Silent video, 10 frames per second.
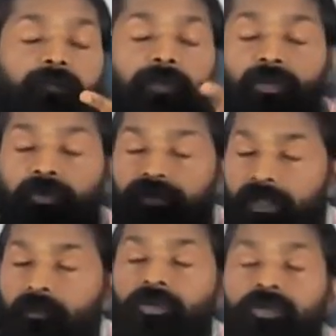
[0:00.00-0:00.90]
because
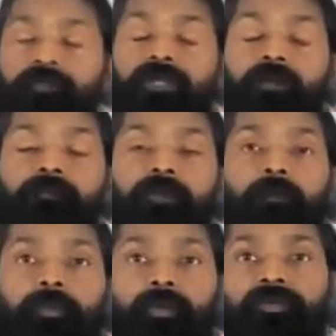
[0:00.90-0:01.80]
both of
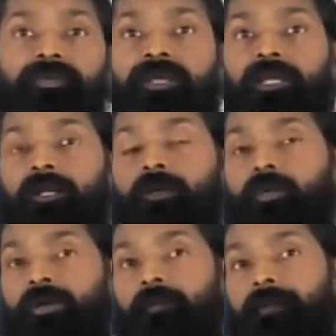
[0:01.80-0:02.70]
them produce a
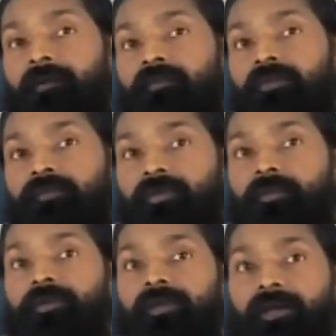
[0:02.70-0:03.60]
good amount of
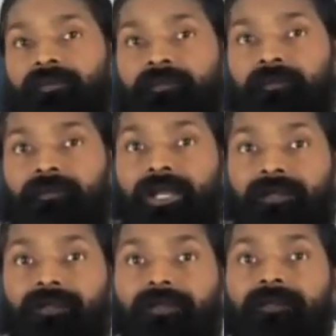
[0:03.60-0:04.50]
uric acid
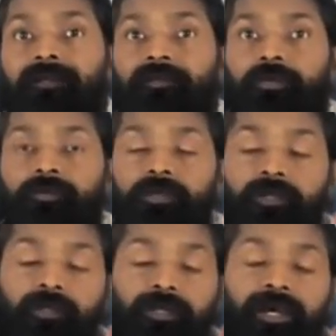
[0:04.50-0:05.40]
that leads to
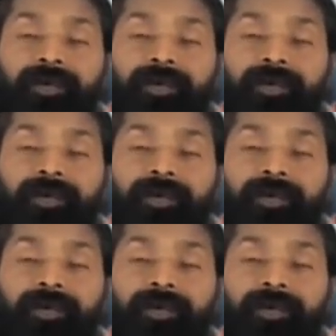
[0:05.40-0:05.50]
the